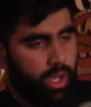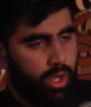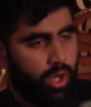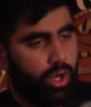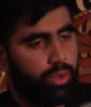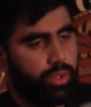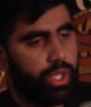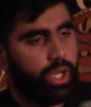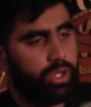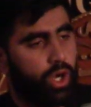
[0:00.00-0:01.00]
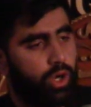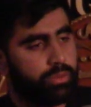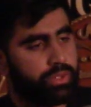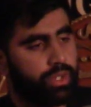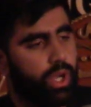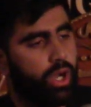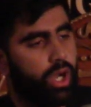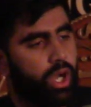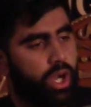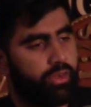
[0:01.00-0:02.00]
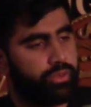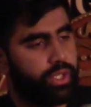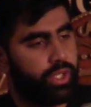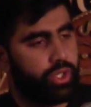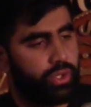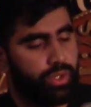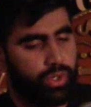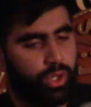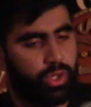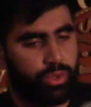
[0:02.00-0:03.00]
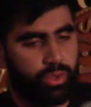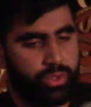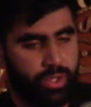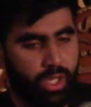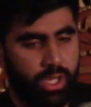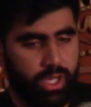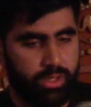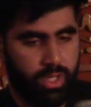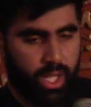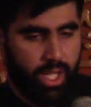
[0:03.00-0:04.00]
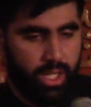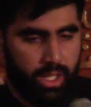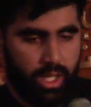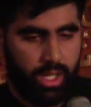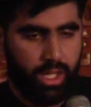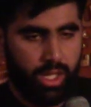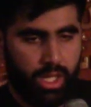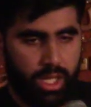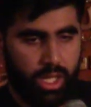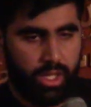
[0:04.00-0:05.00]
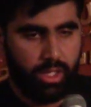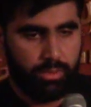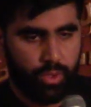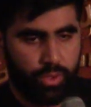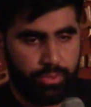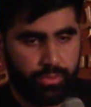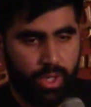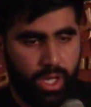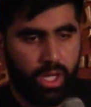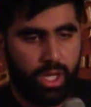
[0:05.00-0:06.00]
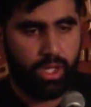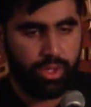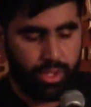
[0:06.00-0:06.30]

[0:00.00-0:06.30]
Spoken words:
oh the hopes of the children. Abu Fadil,